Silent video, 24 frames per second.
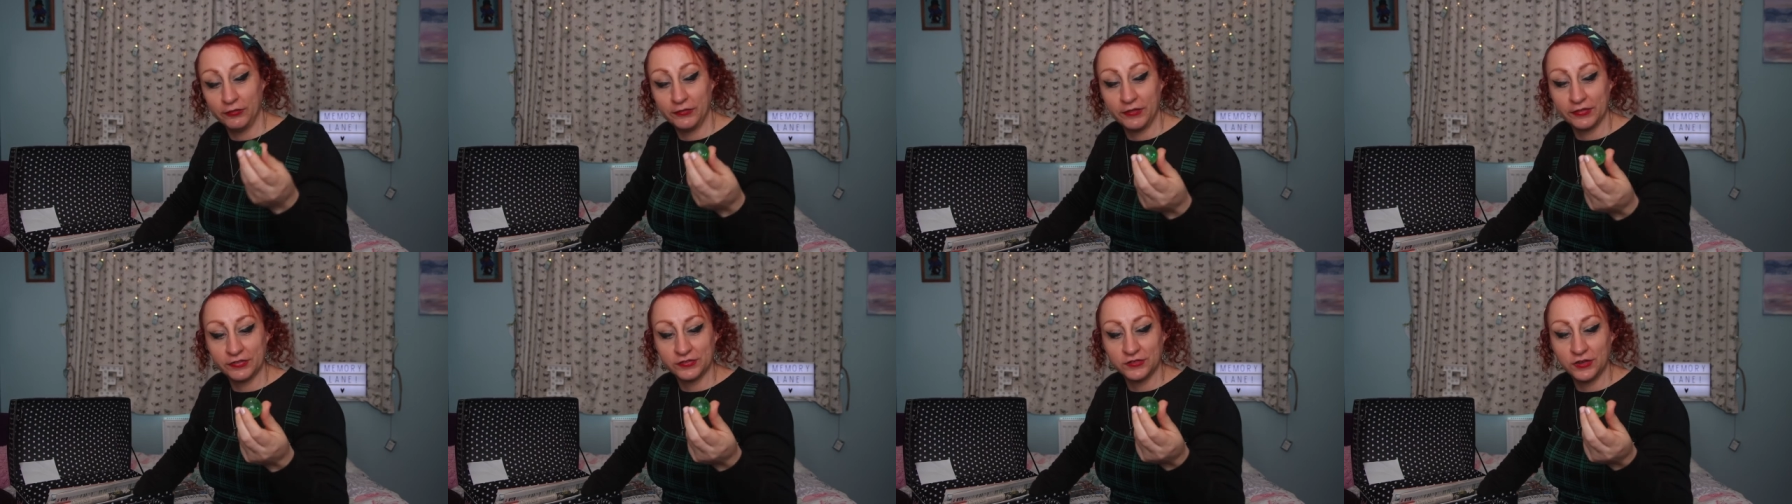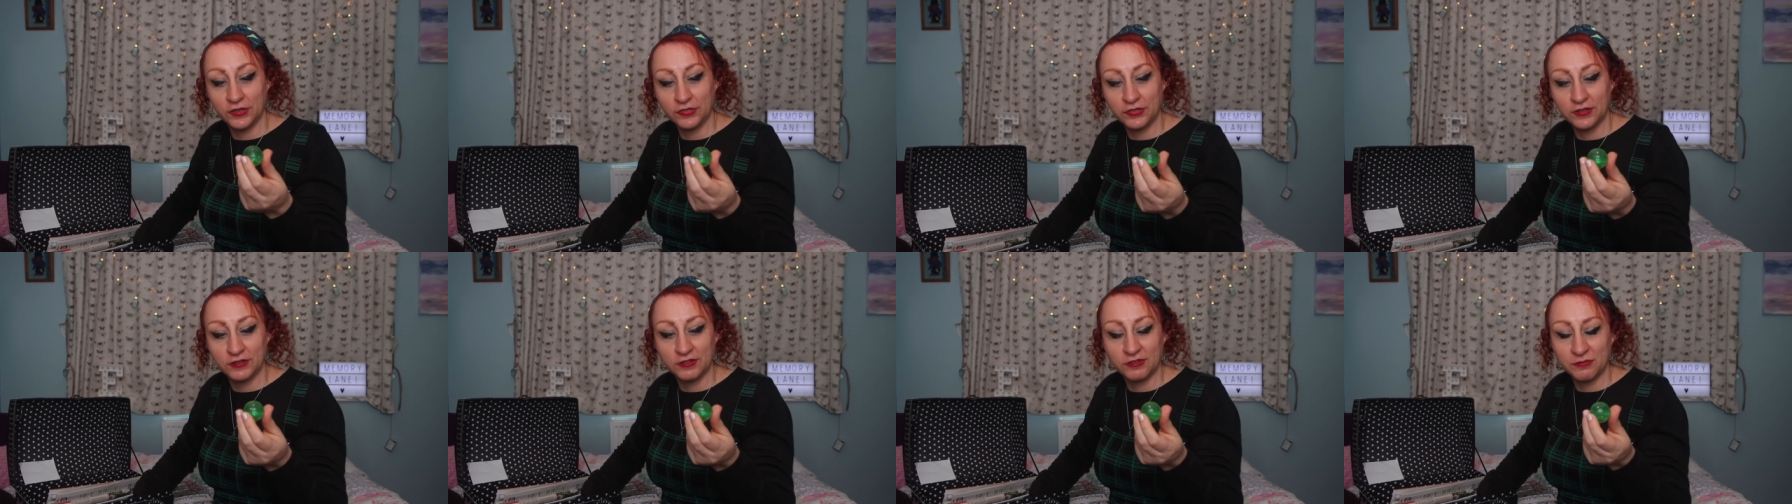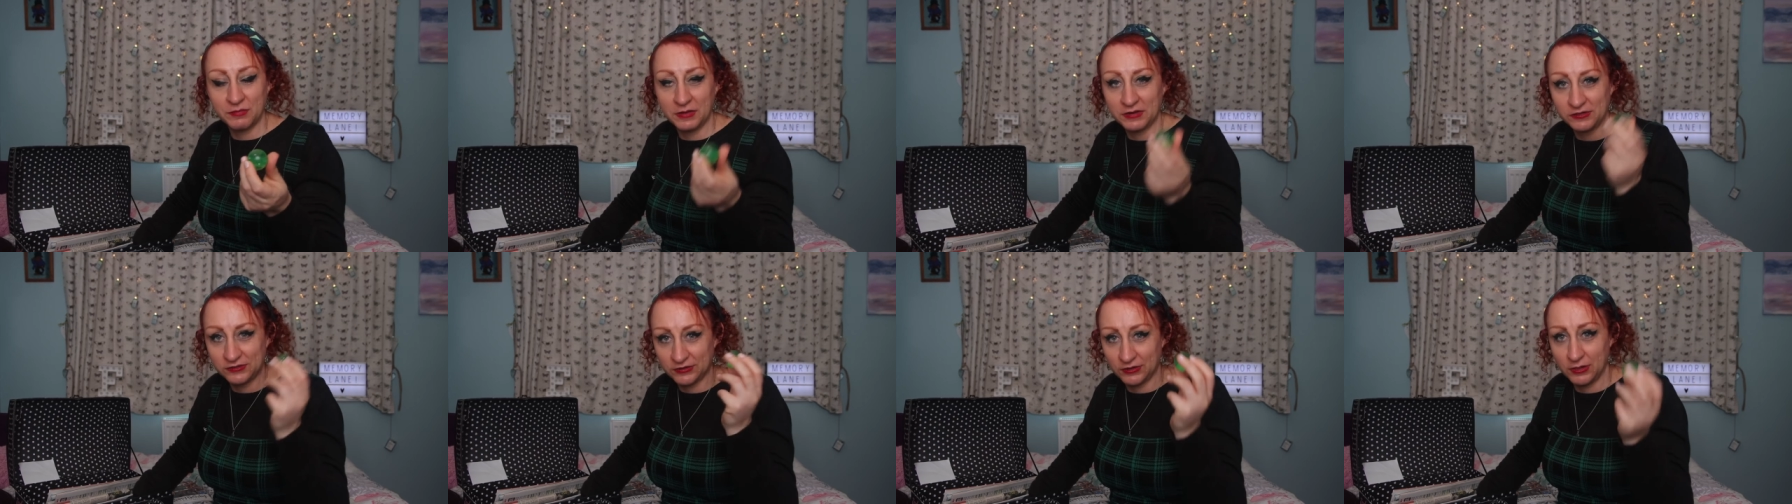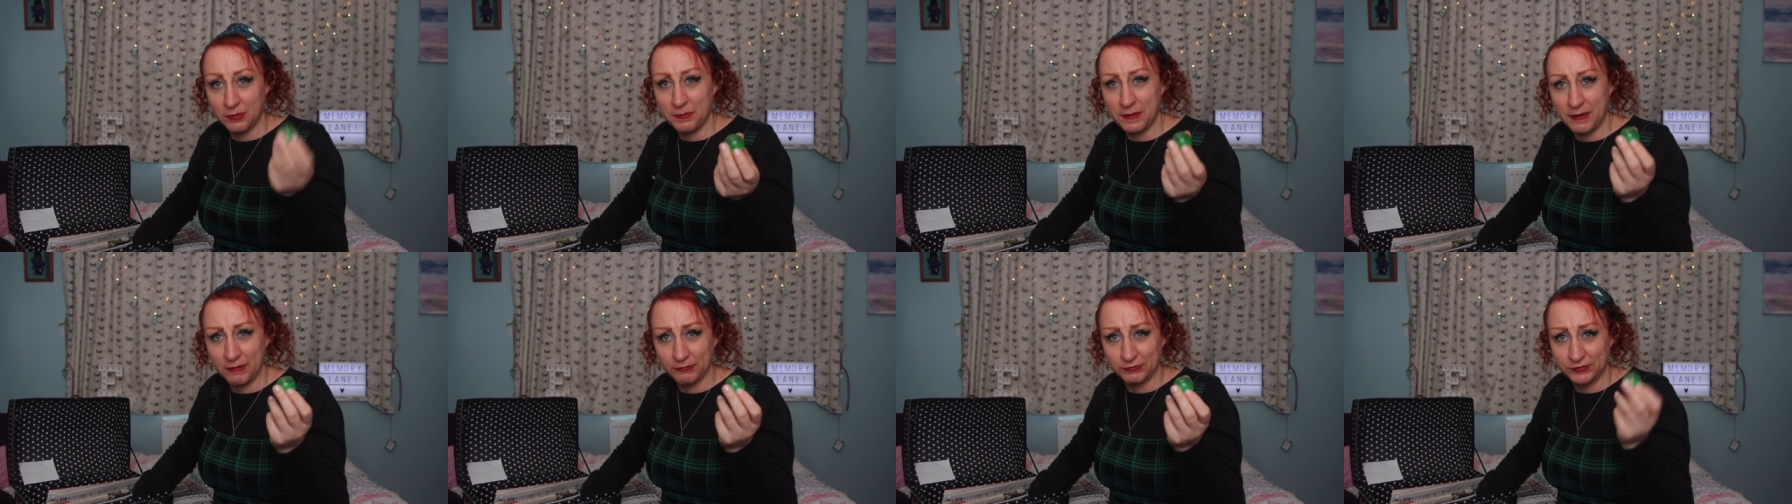There's nothing special
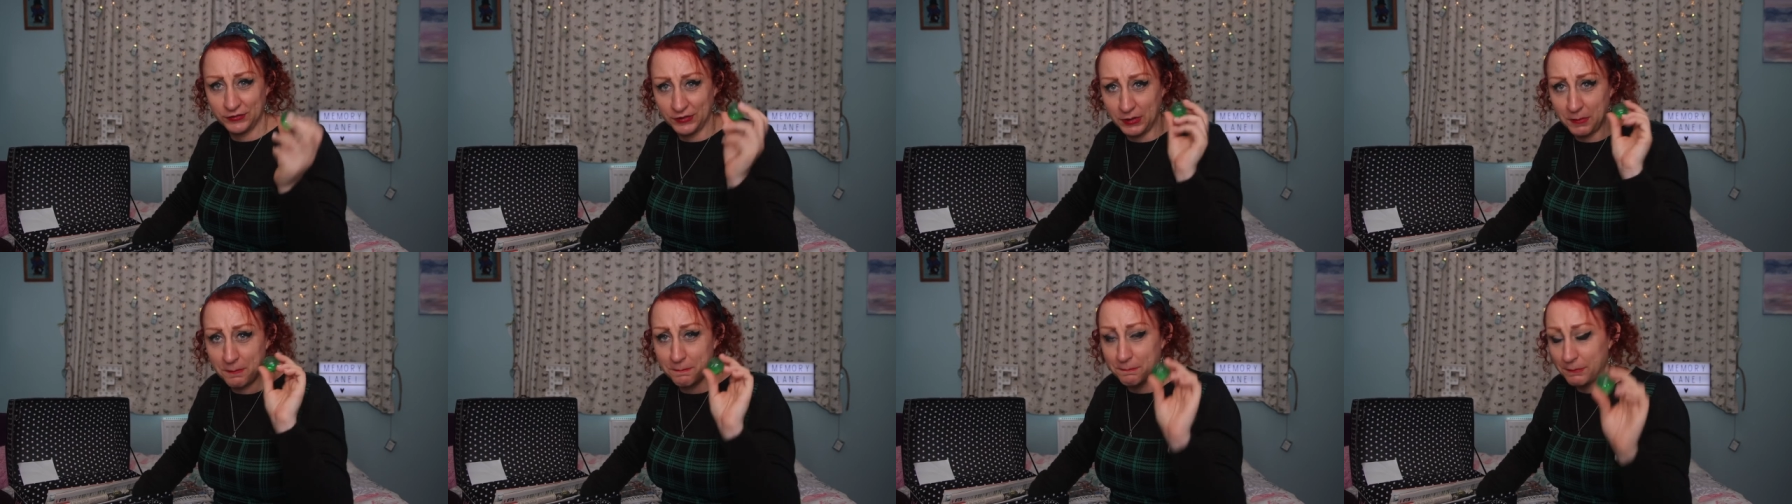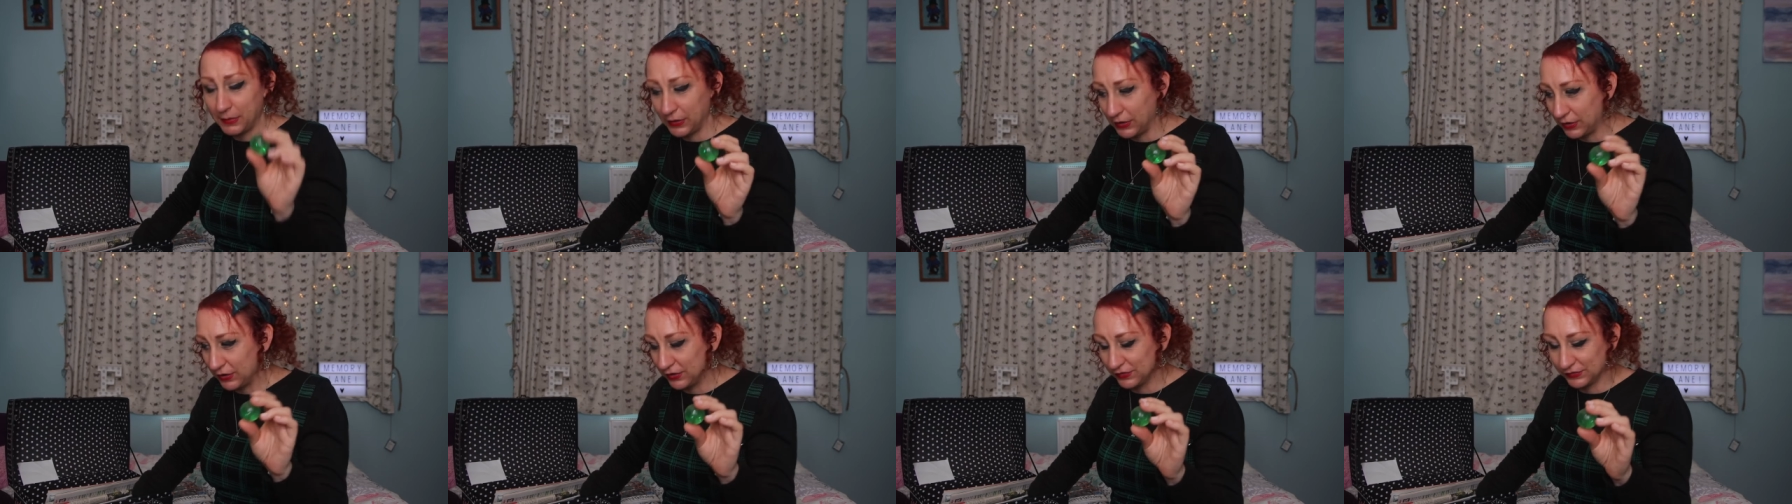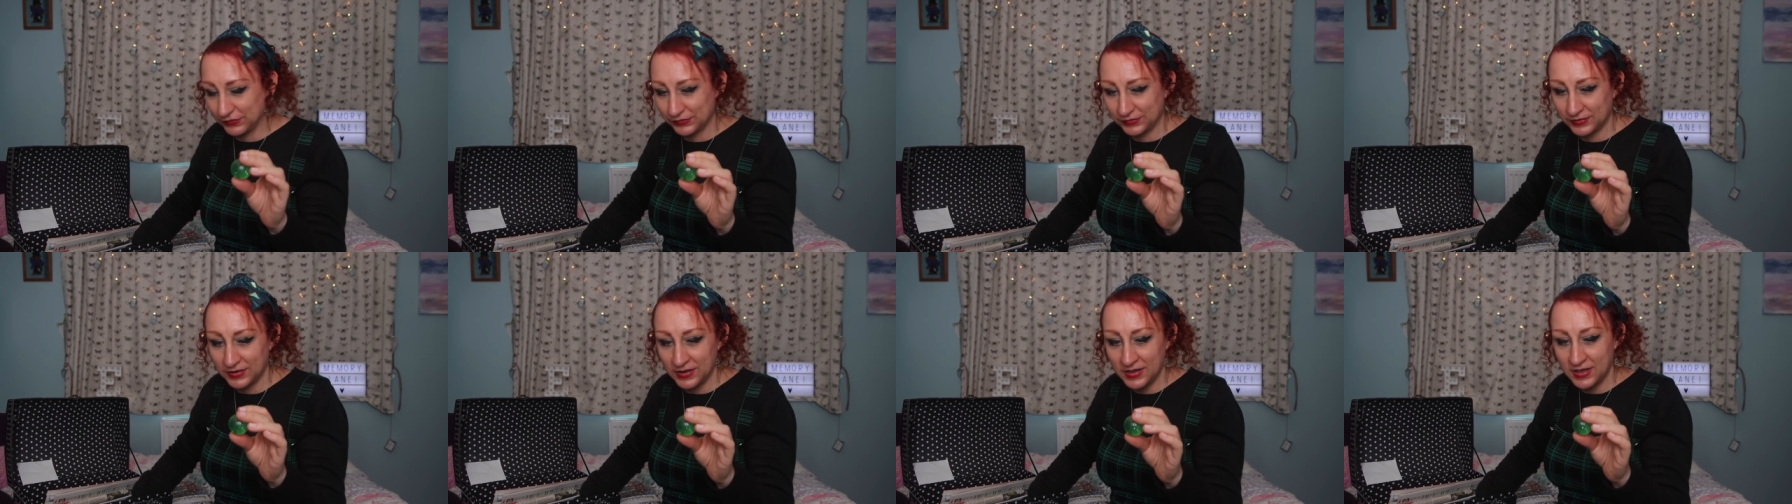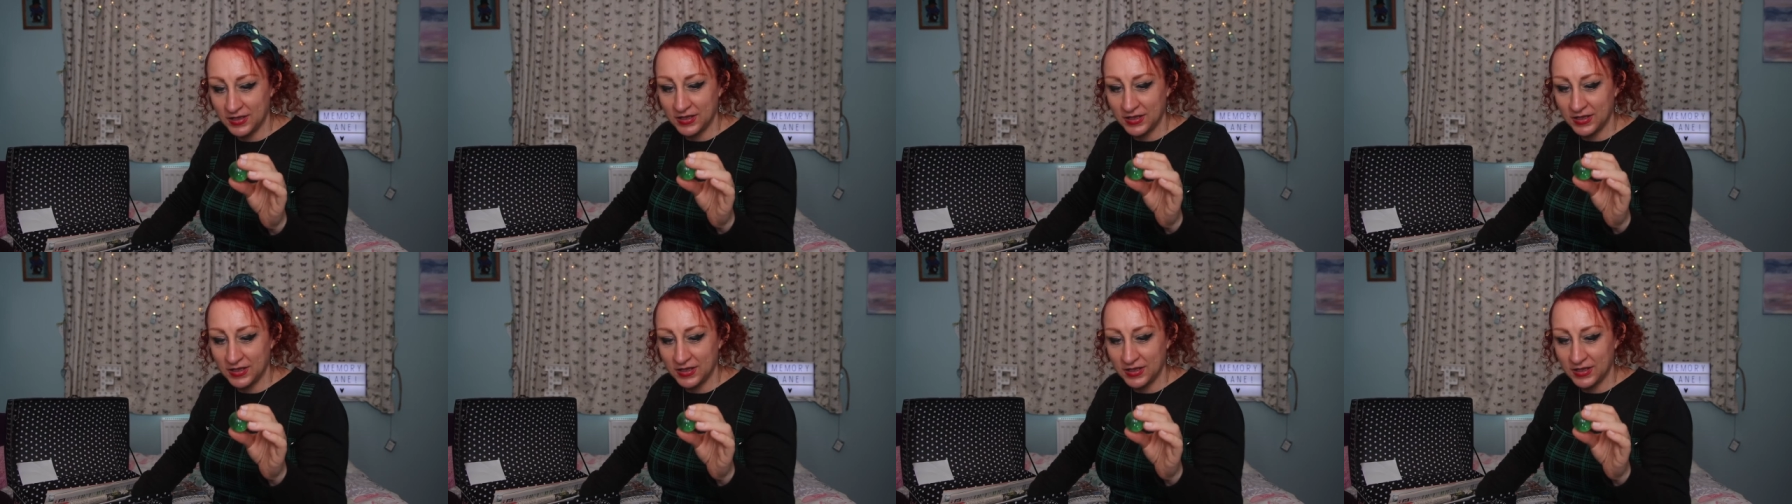about it, but